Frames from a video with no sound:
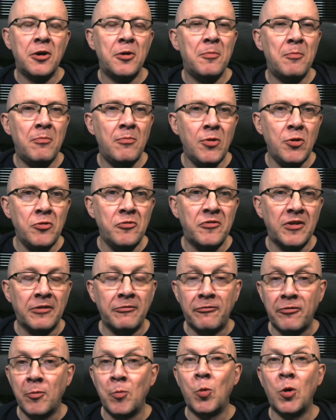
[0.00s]
moving
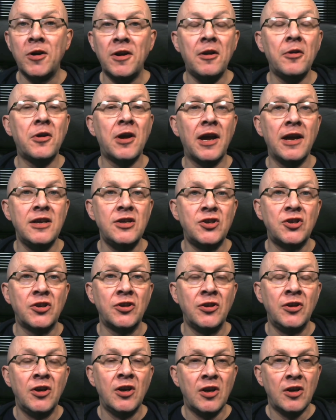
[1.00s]
from one
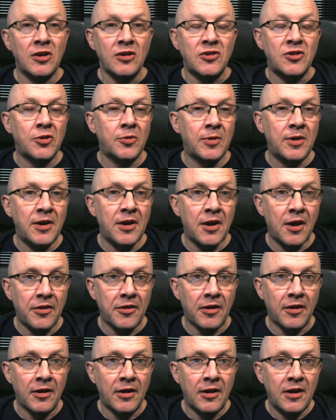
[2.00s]
location to
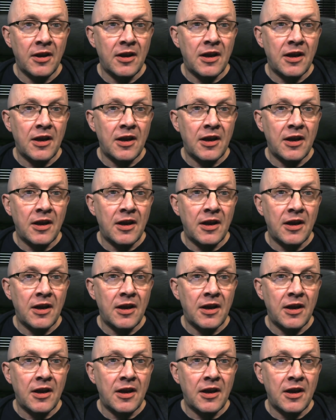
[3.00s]
another,